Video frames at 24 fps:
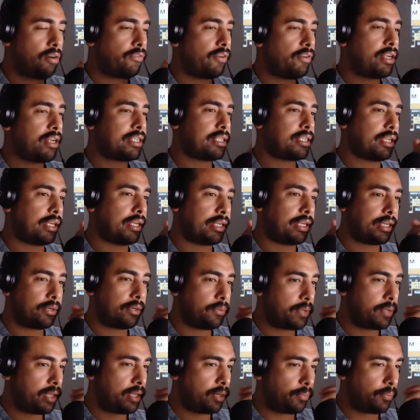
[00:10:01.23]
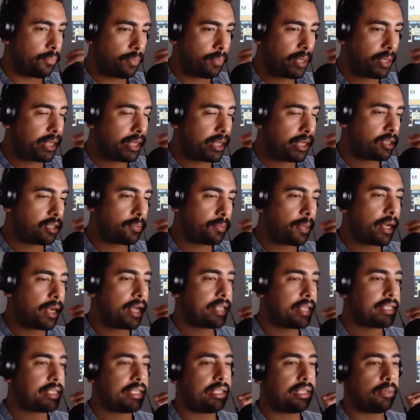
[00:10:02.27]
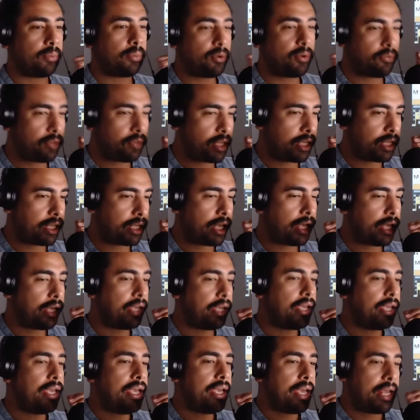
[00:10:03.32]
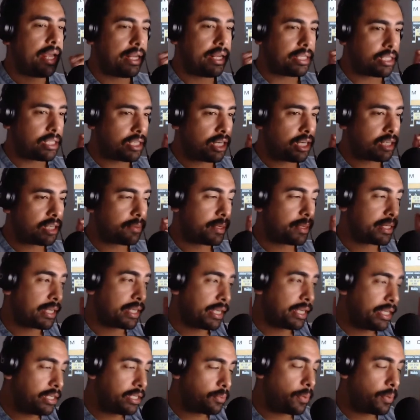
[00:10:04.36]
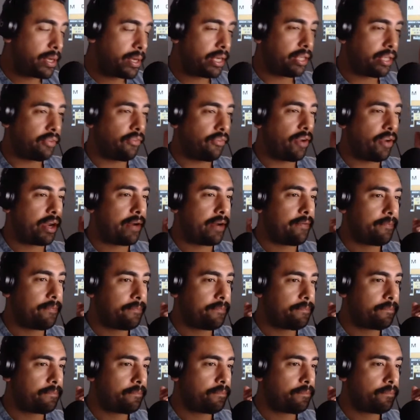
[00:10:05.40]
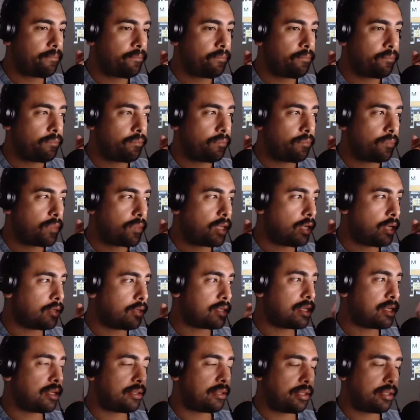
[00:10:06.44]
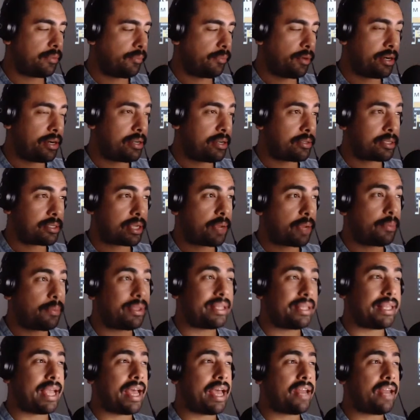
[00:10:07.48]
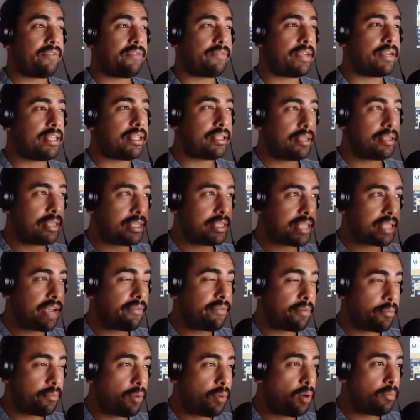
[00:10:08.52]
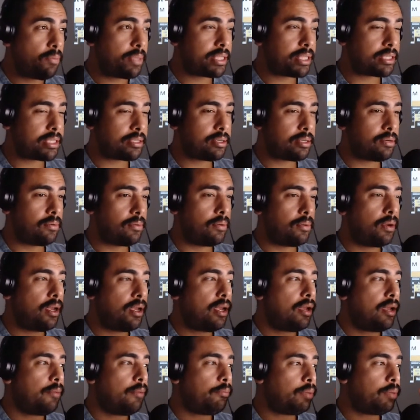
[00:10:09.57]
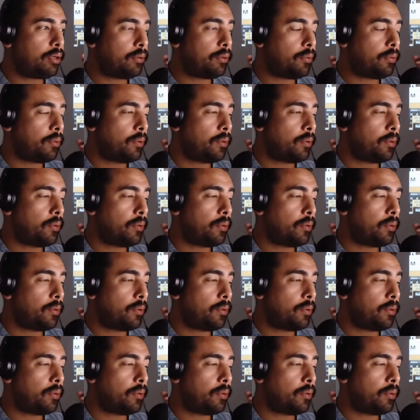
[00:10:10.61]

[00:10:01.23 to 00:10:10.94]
France, like when they're picking their spots and they're both thinking, and it's a chess match, he's winning the fight. No, it's not that Moreno's completely out of it. He's having moments too, but